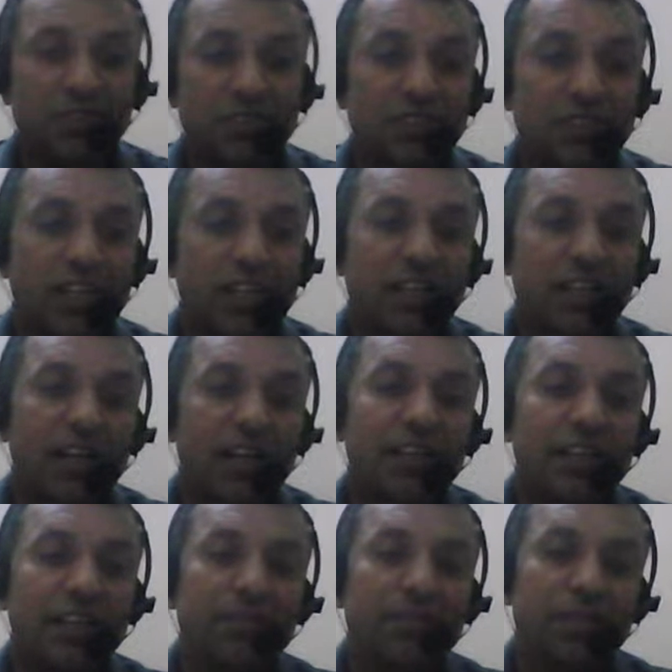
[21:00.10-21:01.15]
is called
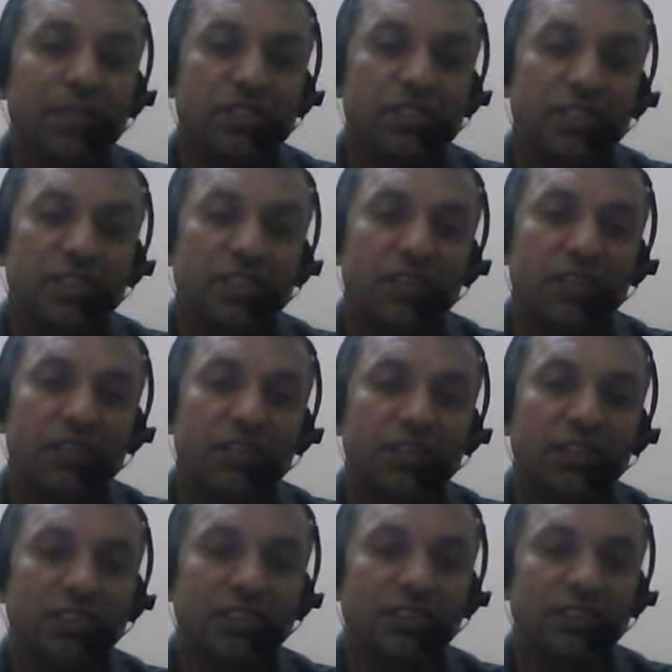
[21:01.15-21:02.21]
adaptation
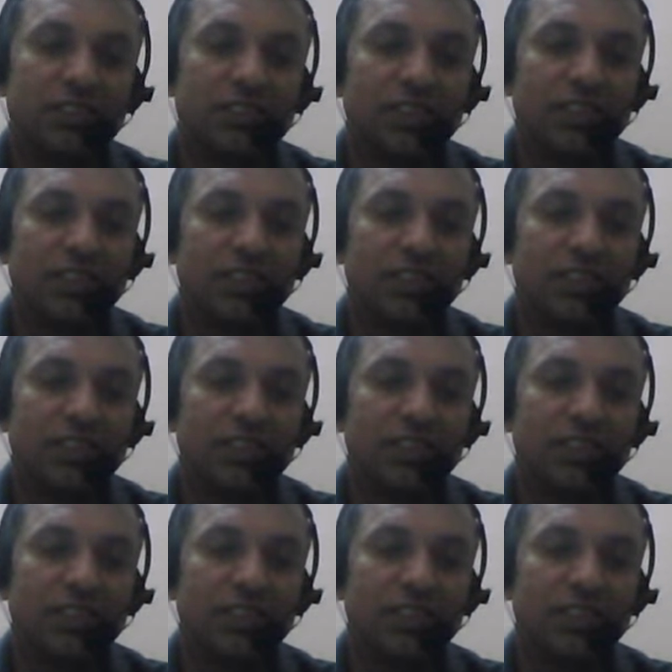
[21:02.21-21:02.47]
abilities.